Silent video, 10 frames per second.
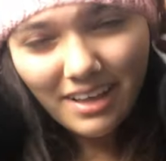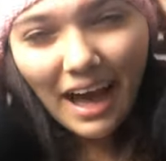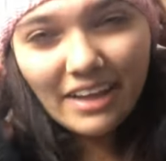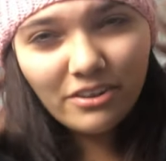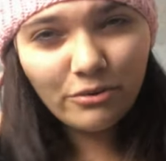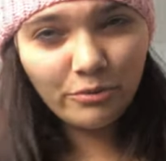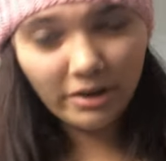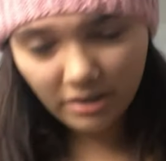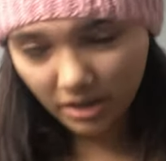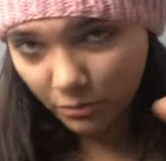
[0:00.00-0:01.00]
I don't
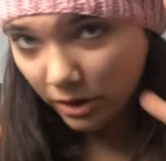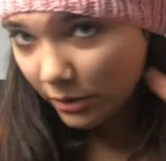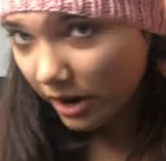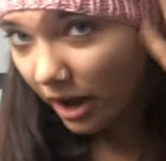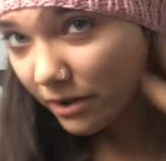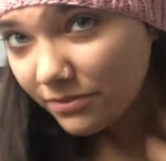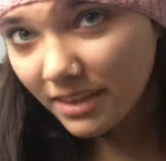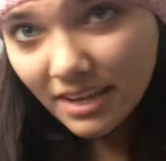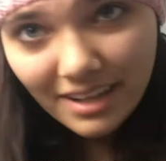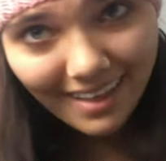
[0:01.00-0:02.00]
wear it
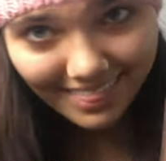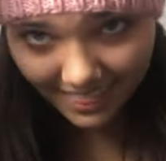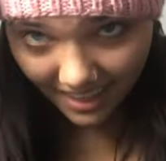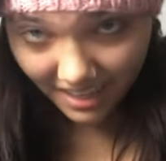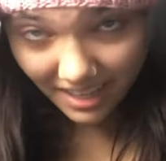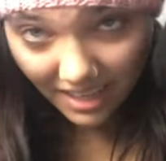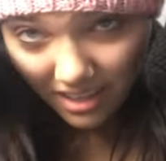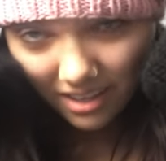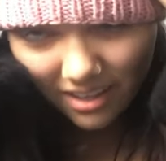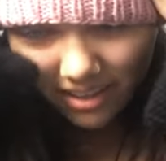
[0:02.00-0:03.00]
often. I think,
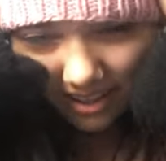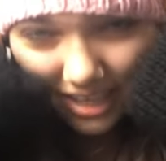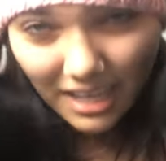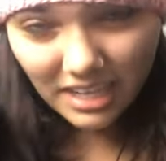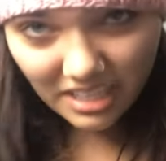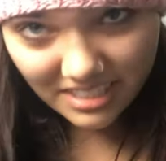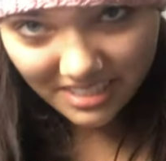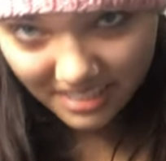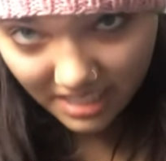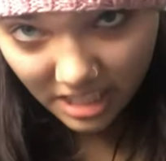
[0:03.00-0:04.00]
because
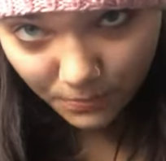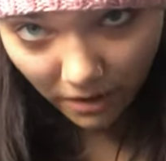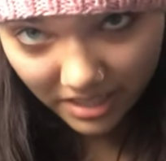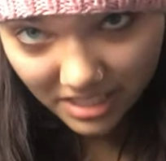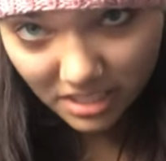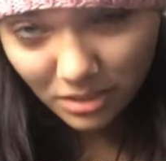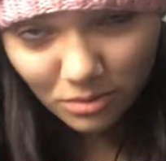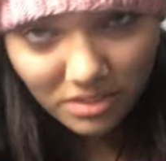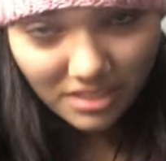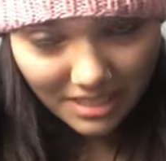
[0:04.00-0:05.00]
this part is loose,